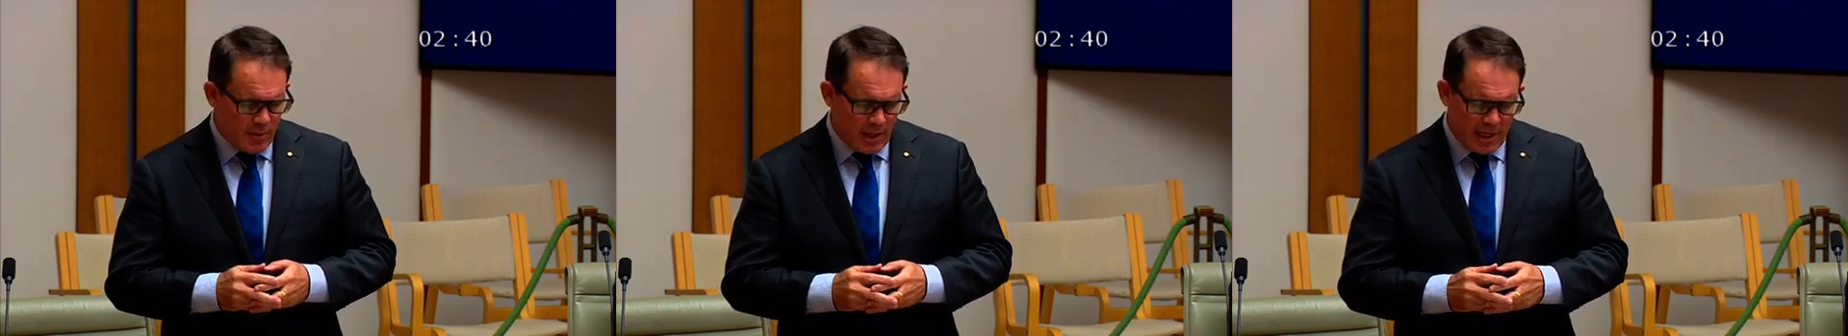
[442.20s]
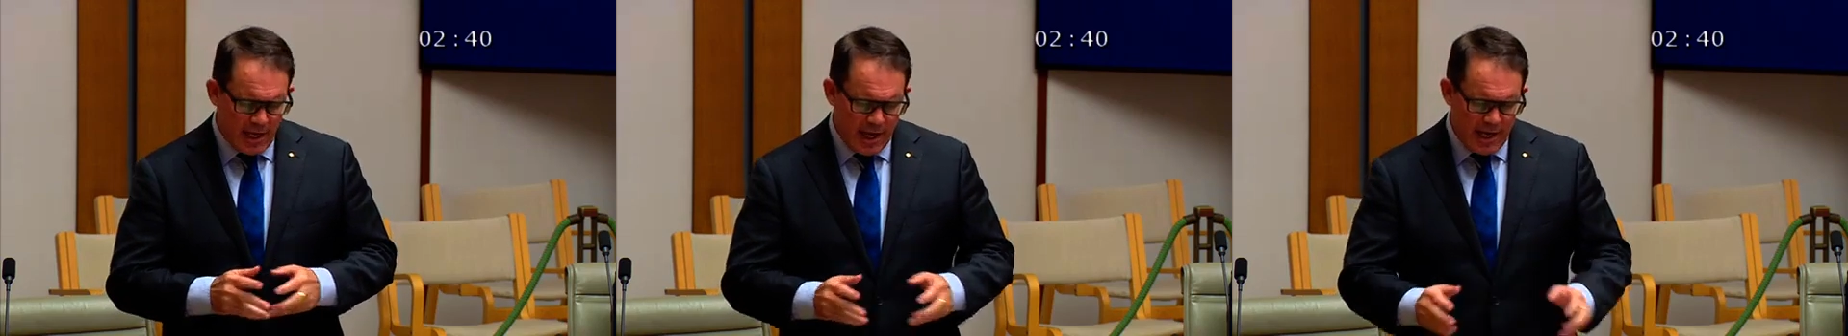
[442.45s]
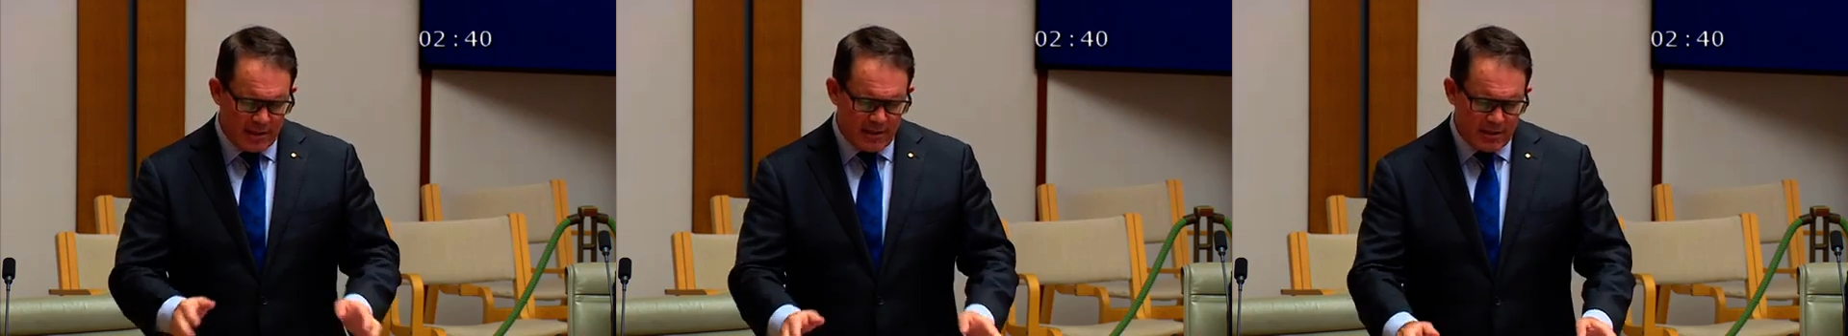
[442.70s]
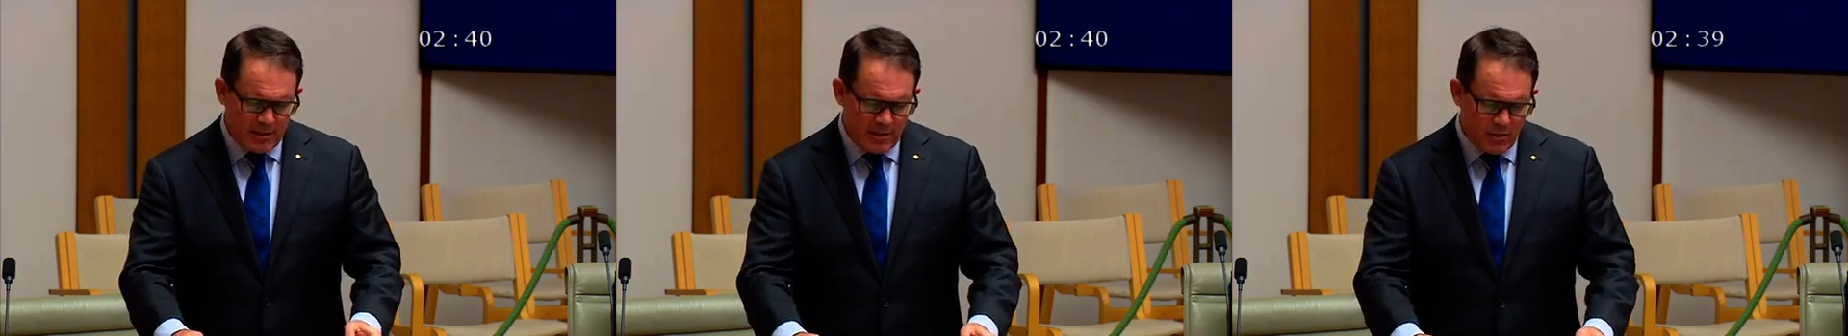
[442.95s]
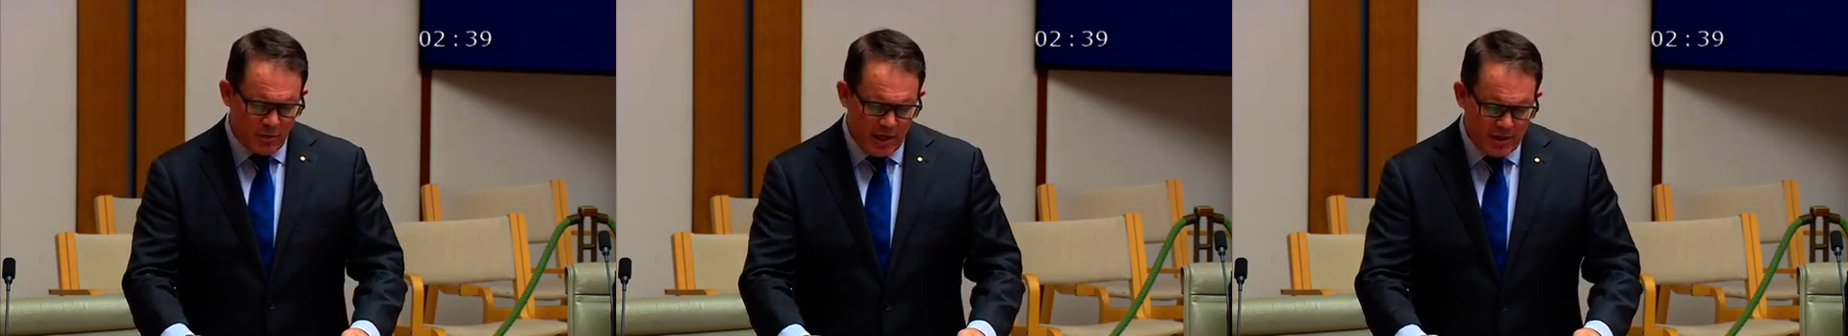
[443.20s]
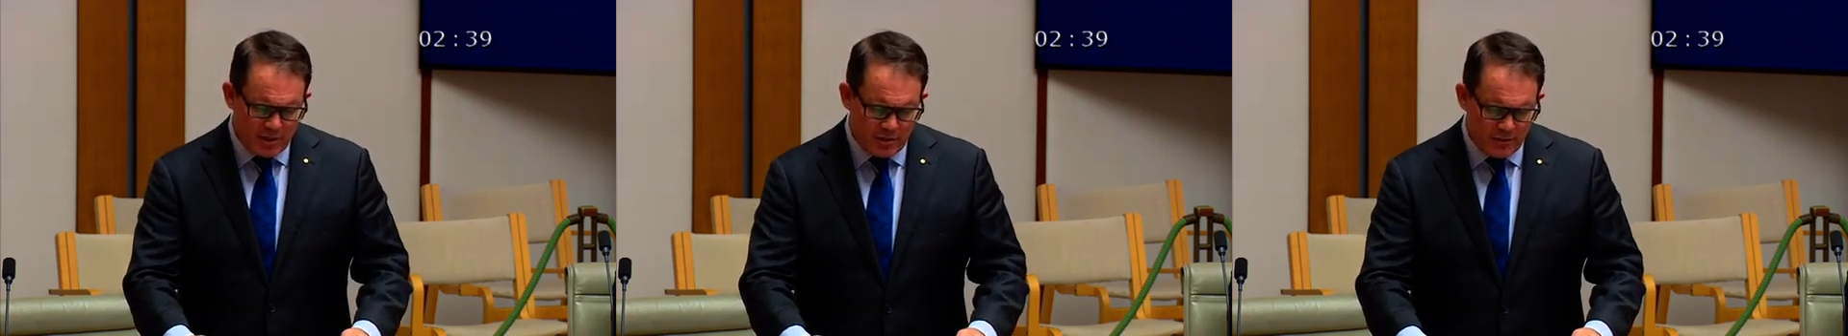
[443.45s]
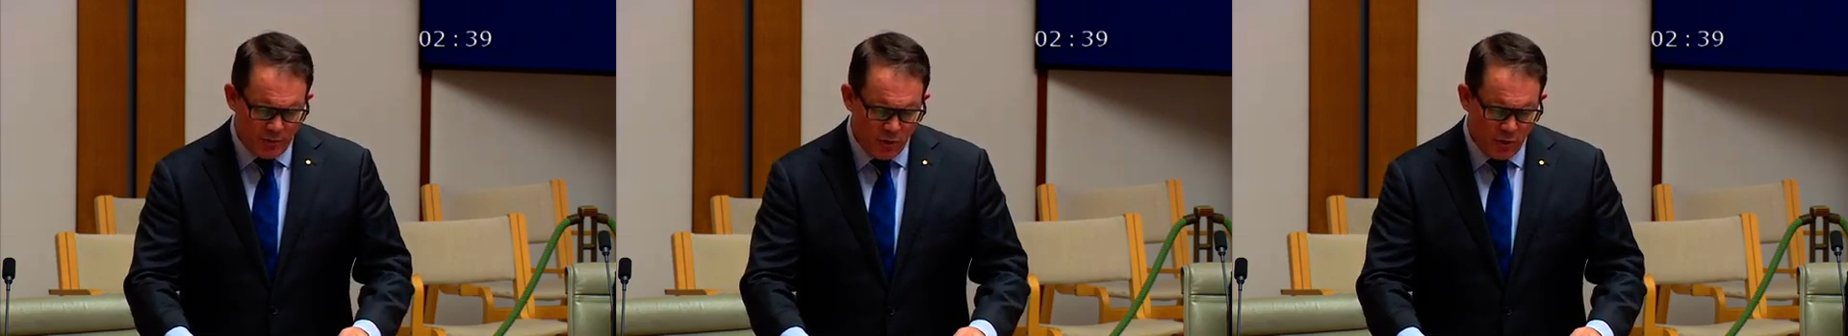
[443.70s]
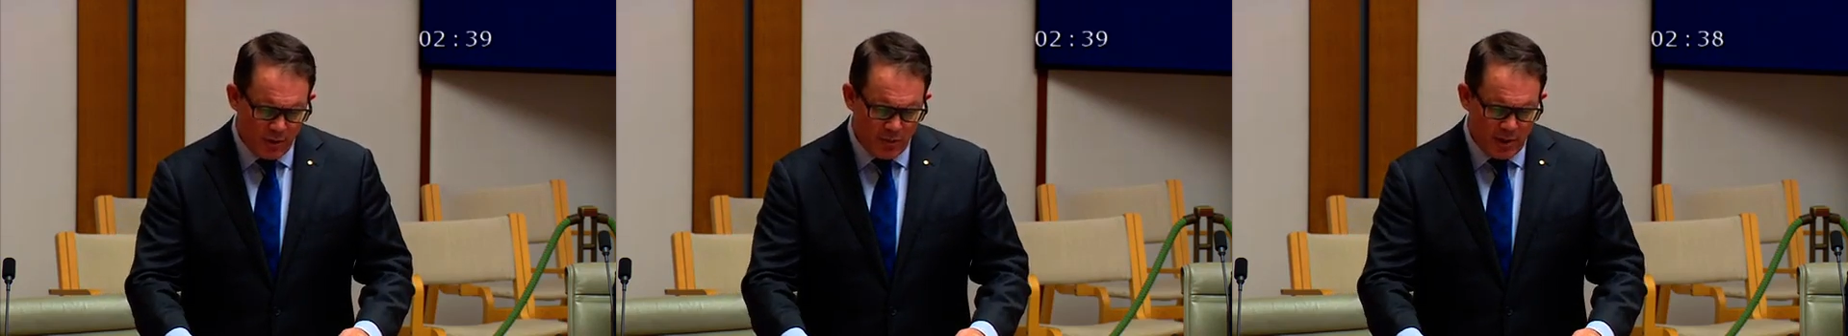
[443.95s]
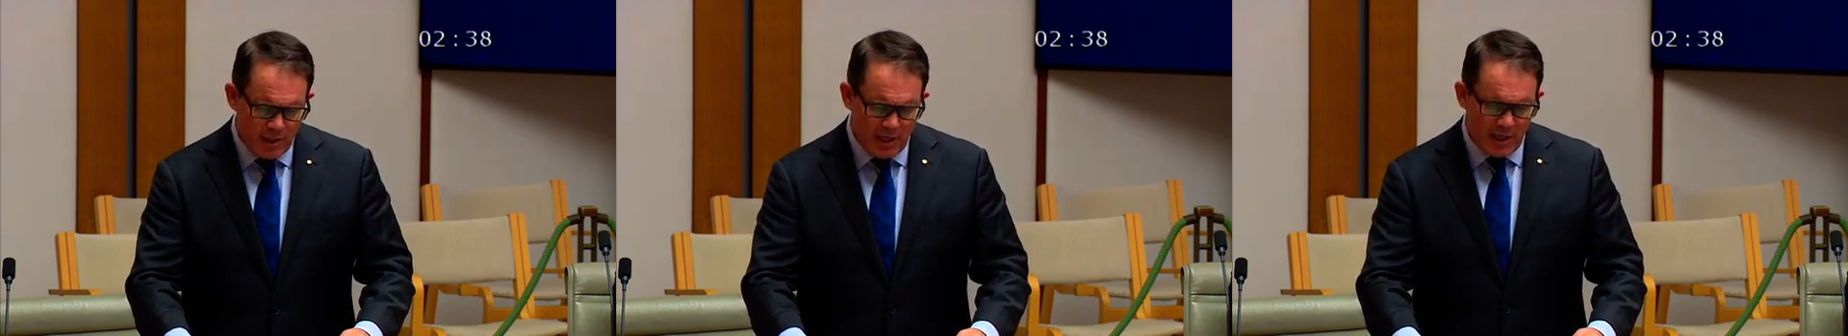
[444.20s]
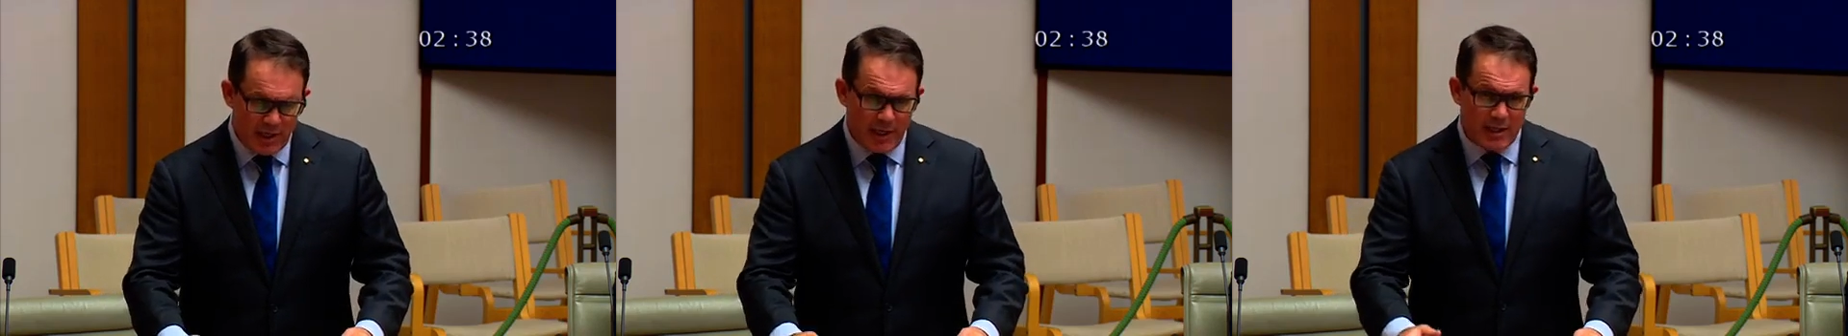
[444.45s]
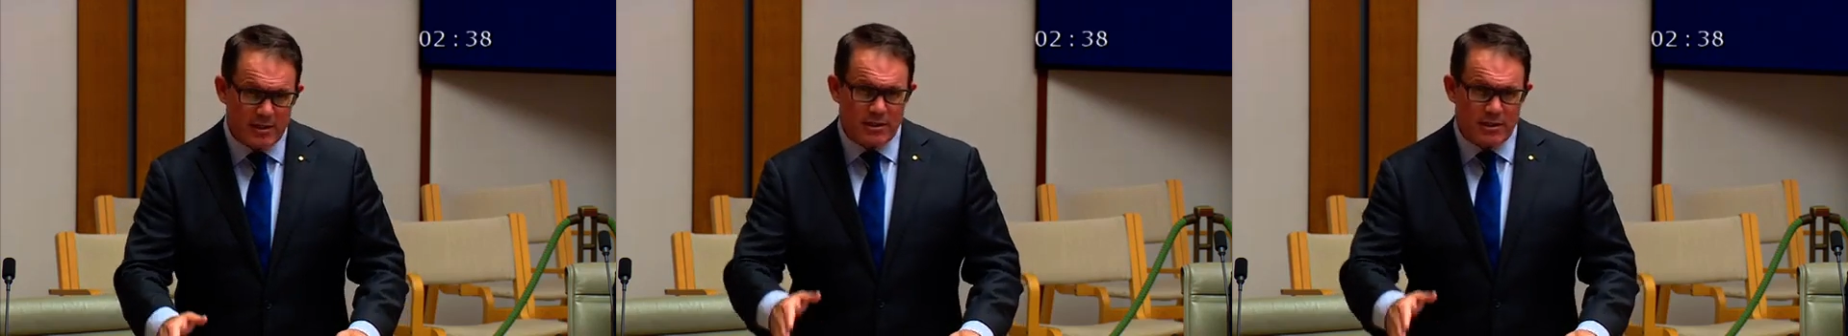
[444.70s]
cancers and the reasons for them are linked